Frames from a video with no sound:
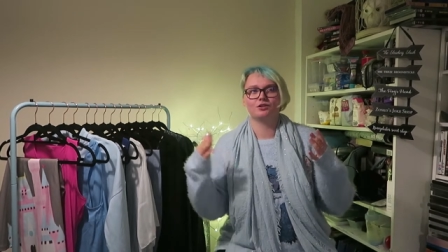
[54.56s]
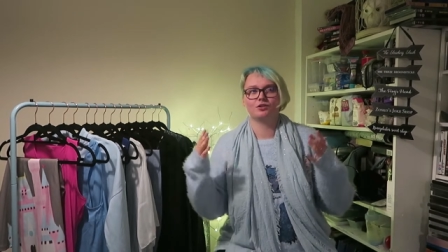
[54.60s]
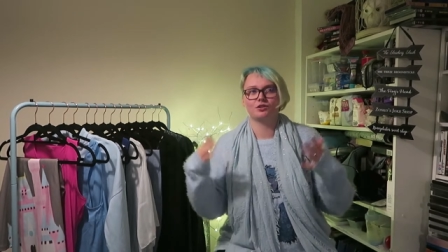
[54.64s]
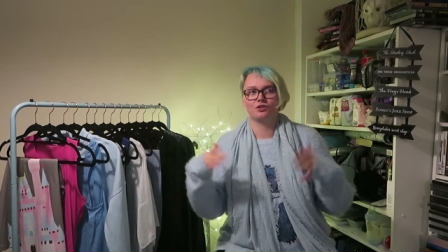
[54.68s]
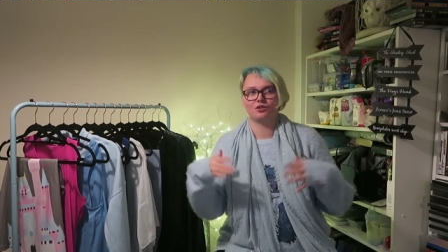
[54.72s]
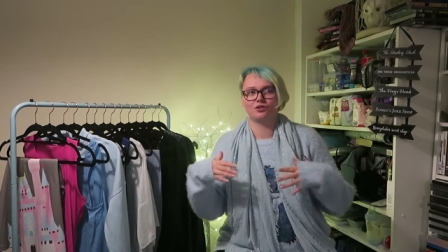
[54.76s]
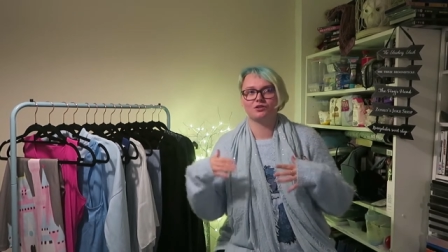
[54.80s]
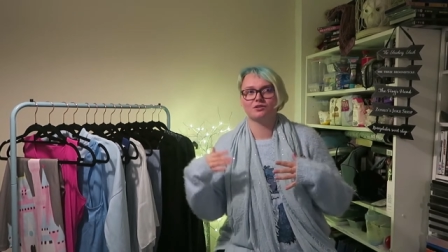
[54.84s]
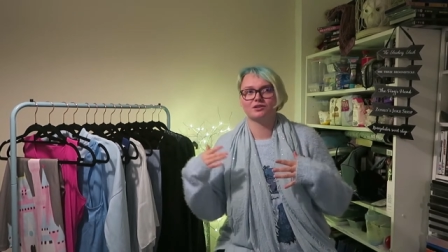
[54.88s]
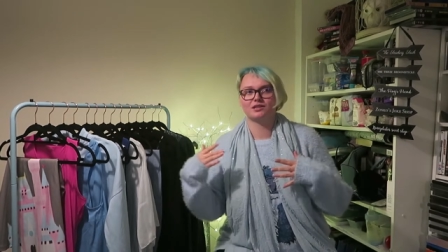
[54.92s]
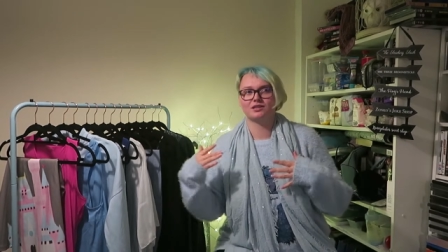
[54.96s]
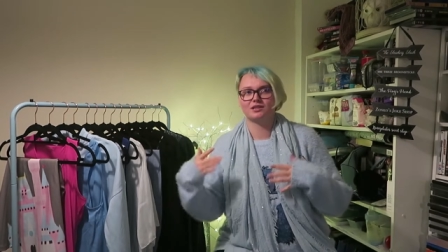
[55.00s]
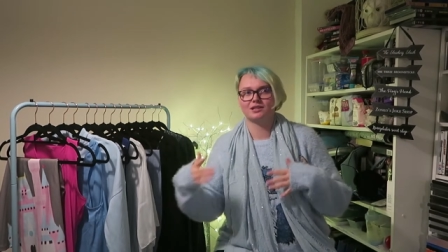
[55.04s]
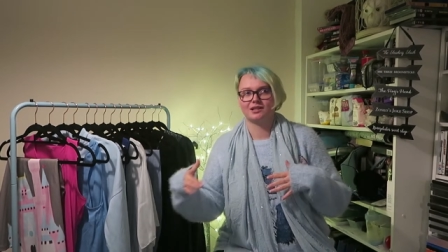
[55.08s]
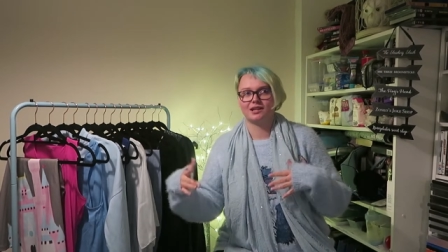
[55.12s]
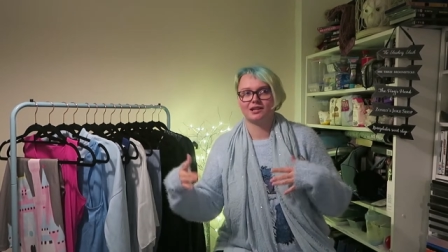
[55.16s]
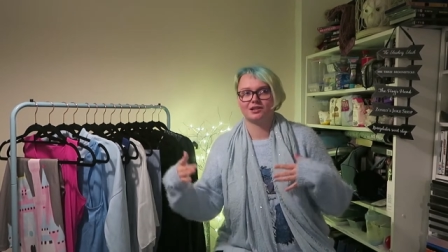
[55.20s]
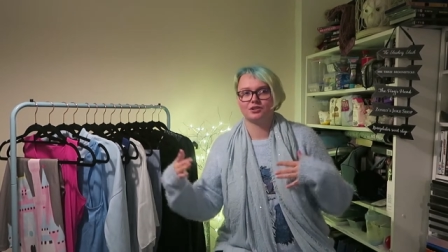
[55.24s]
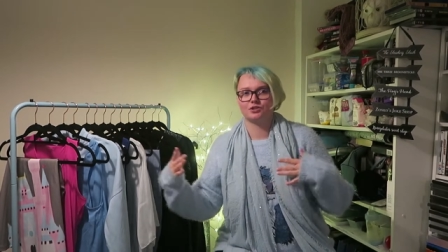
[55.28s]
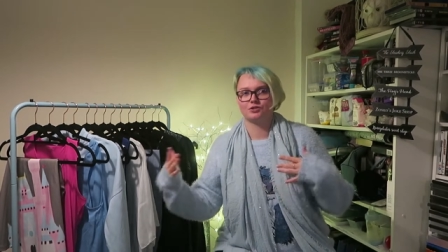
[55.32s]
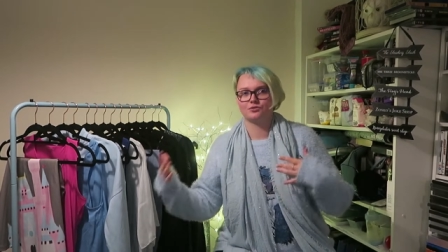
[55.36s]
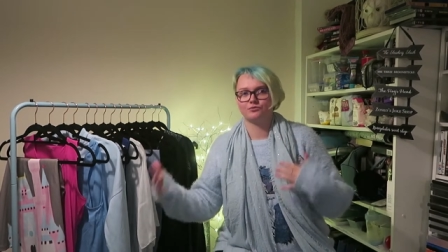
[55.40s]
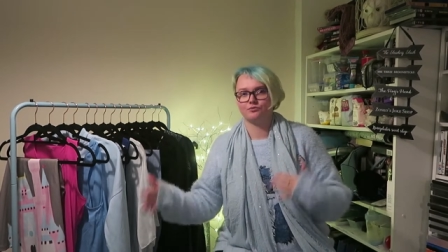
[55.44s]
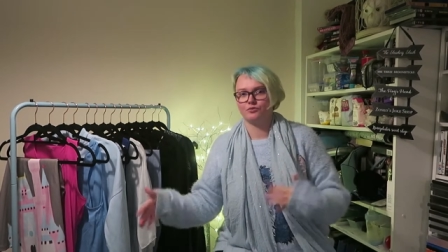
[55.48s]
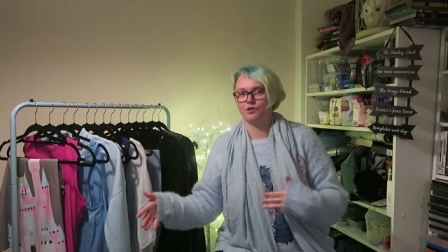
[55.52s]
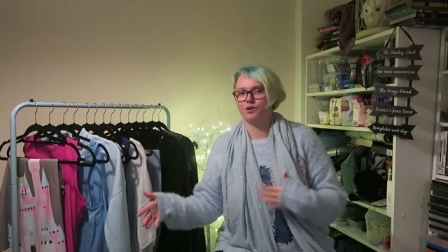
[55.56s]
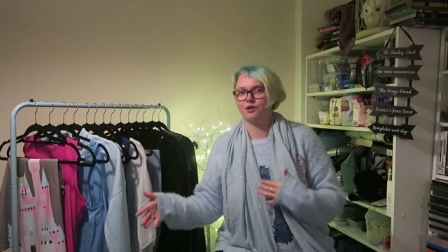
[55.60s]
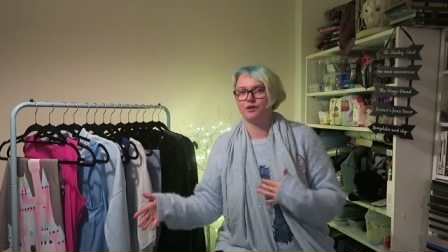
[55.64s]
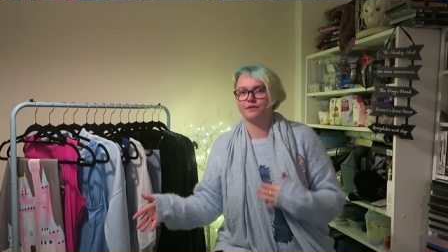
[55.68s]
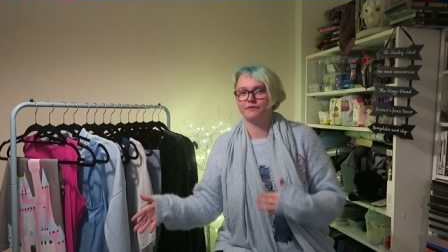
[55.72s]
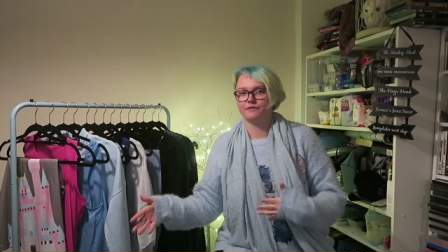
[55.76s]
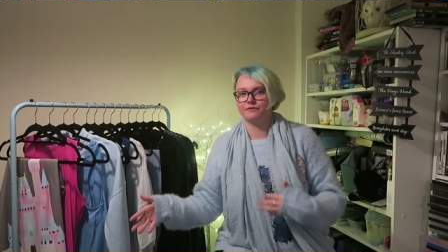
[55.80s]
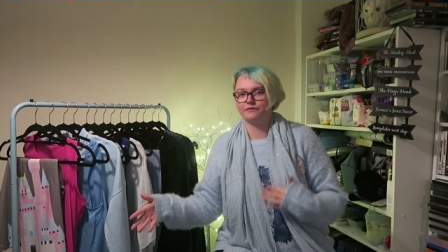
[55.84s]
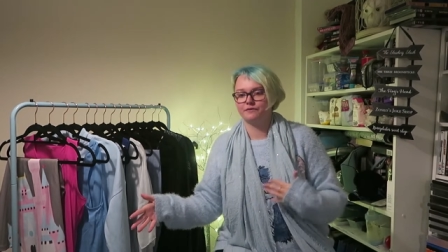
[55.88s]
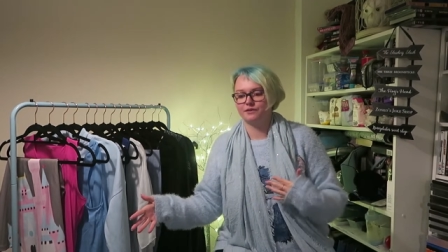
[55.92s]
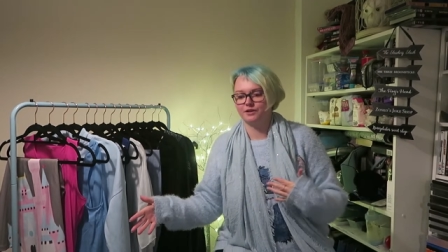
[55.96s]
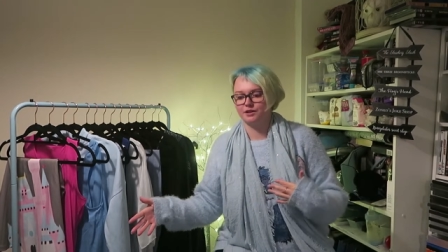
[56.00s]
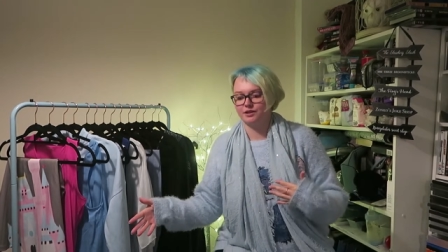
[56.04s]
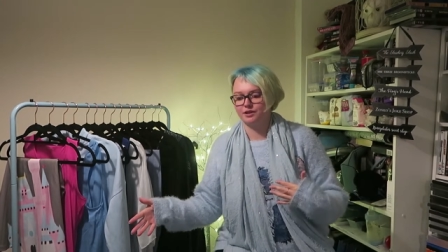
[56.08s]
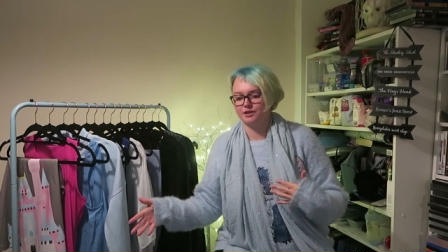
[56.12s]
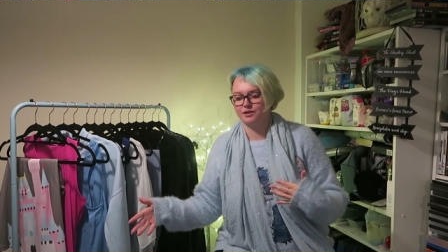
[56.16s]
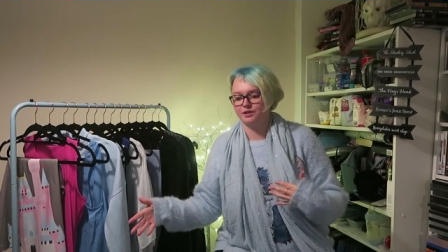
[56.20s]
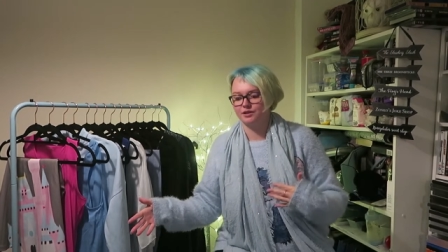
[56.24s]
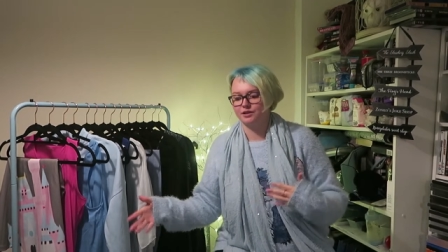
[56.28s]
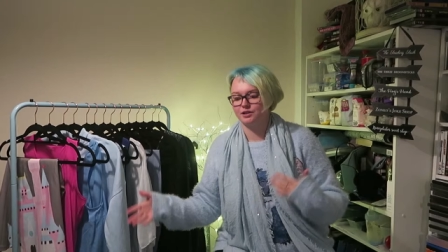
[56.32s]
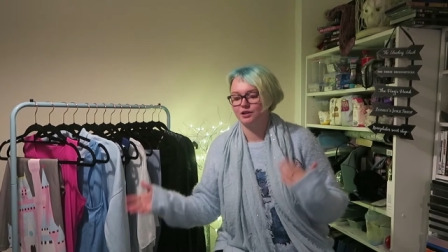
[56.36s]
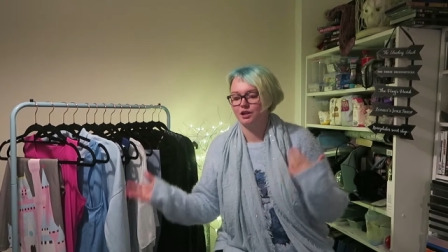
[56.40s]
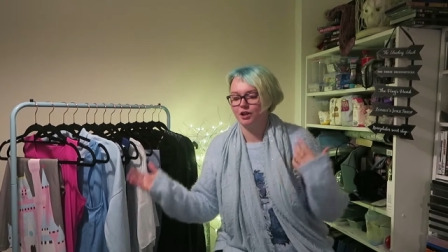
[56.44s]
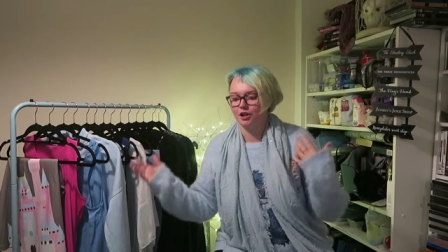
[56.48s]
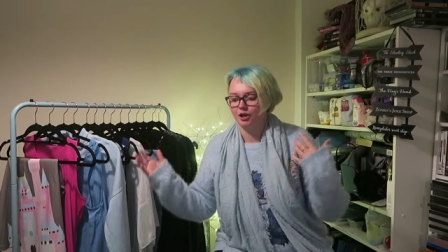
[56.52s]
got slash arrived
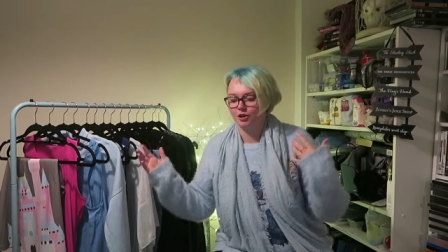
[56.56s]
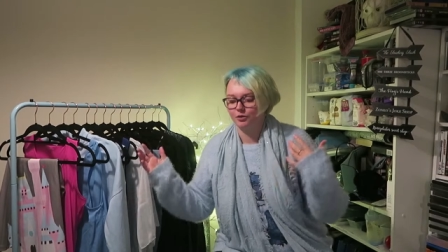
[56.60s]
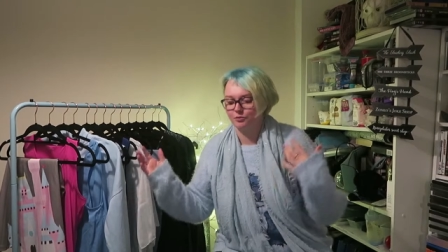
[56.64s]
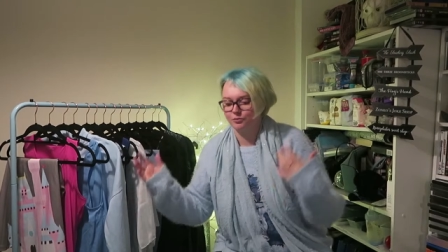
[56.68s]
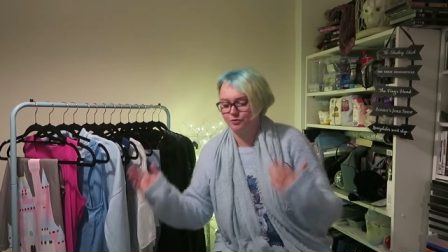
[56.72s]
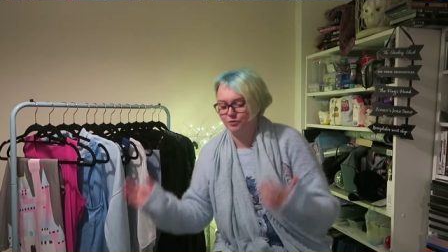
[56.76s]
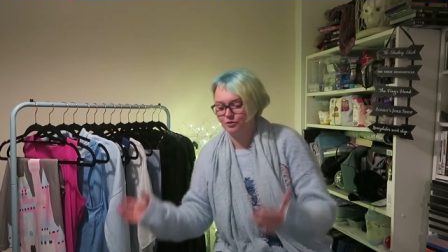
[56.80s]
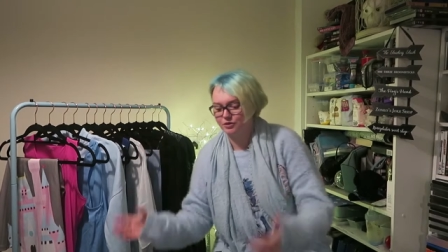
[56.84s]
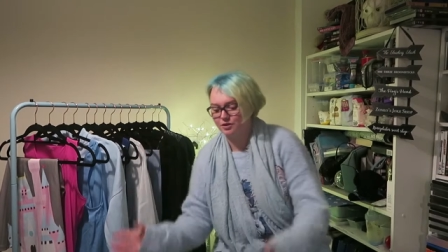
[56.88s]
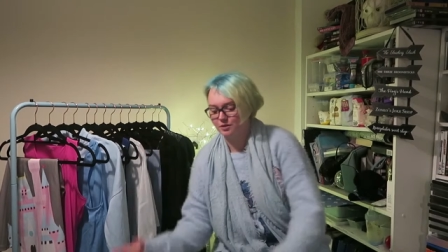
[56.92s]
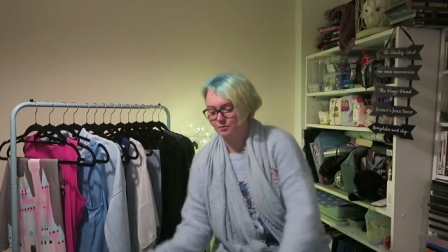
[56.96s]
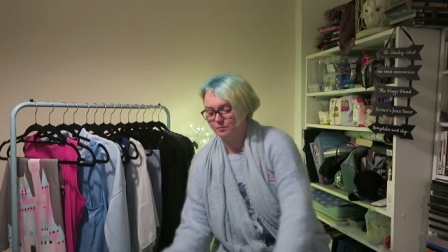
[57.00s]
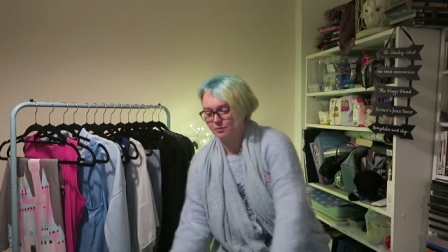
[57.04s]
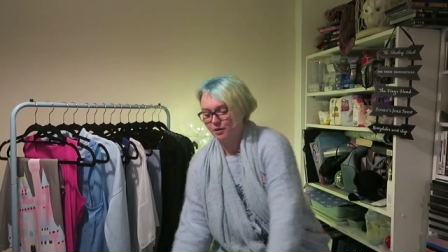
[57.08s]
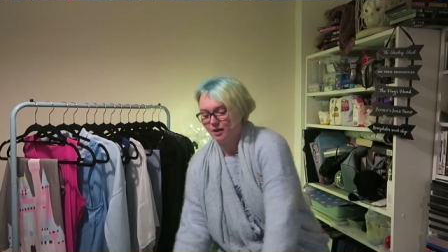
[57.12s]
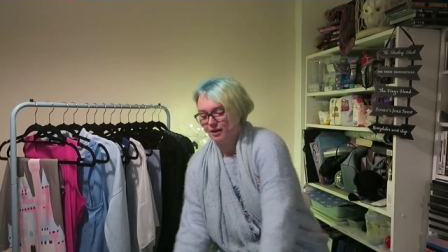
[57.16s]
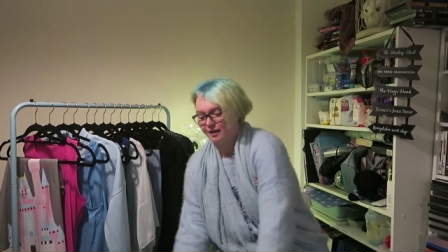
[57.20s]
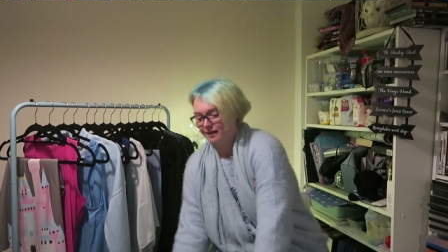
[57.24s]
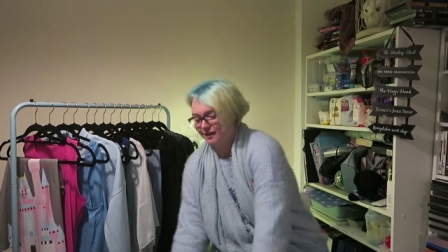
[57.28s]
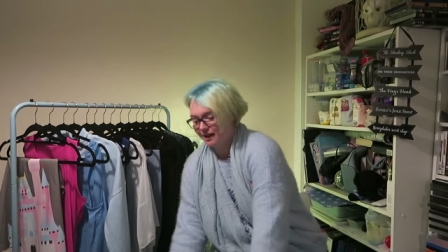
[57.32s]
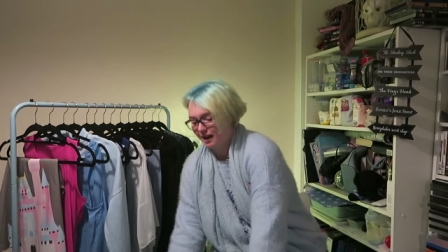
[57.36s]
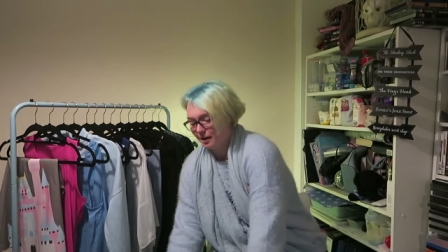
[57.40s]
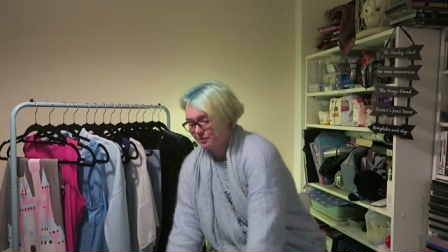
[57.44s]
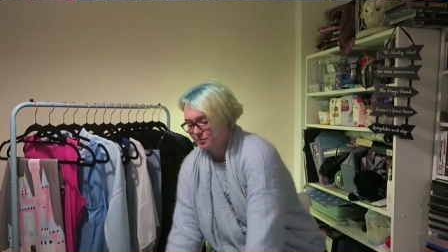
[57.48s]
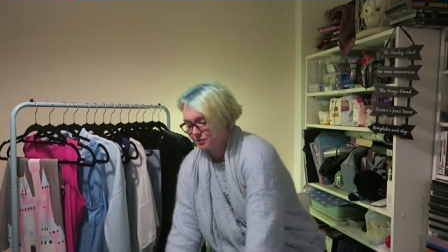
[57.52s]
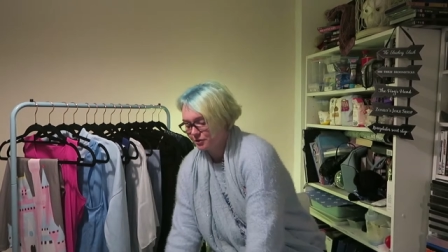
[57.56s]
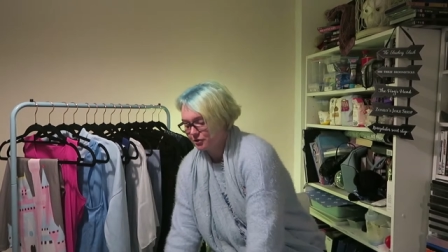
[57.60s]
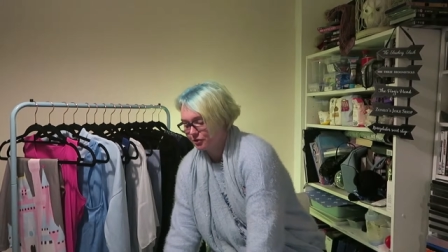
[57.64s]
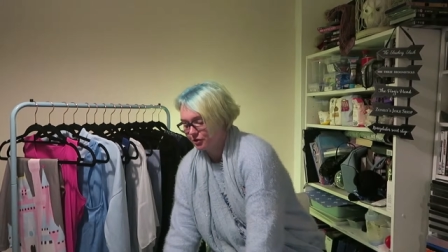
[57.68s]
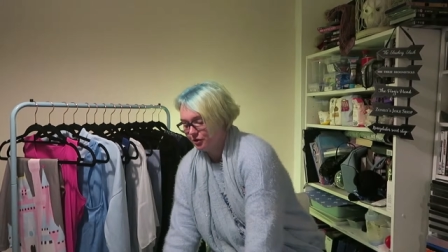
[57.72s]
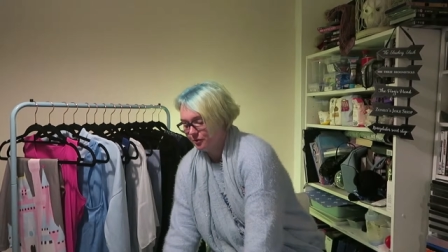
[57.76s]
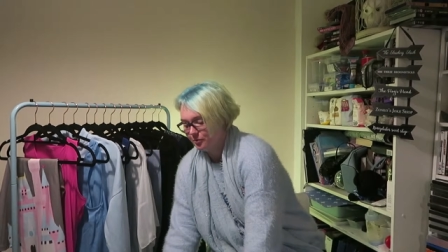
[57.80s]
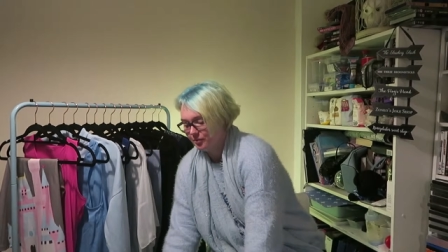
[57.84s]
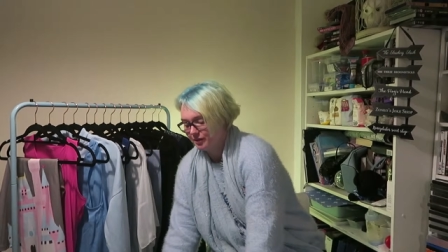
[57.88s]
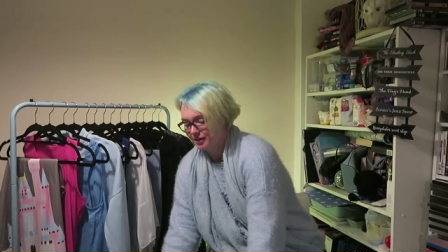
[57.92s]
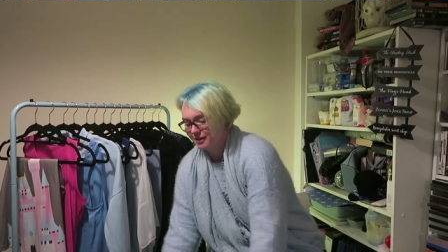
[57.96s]
first was my laptop.